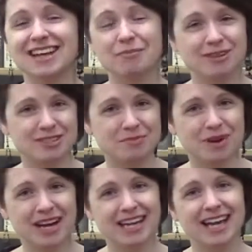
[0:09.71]
I'm Kristin
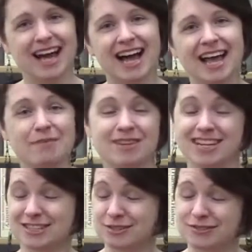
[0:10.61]
Briney. I am the
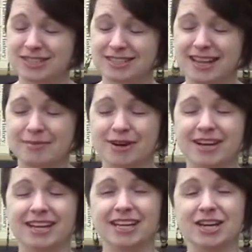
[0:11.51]
Data Services
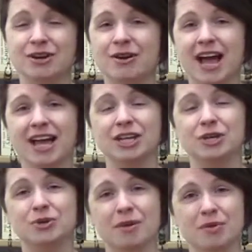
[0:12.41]
Librarian here at
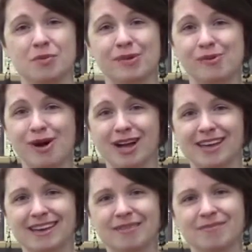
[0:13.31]

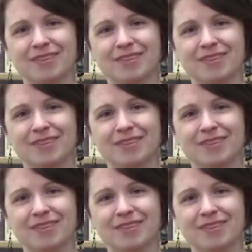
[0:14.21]
UW-Milwaukee.